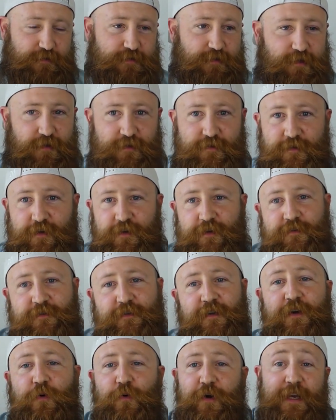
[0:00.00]
We're
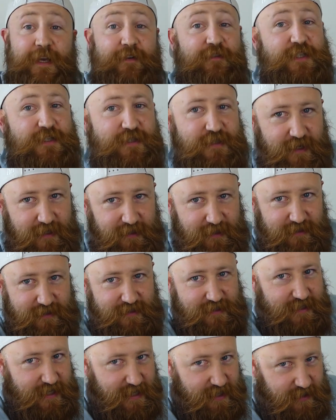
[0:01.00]
gonna give a little
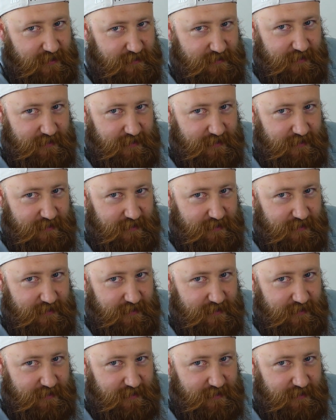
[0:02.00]
sneak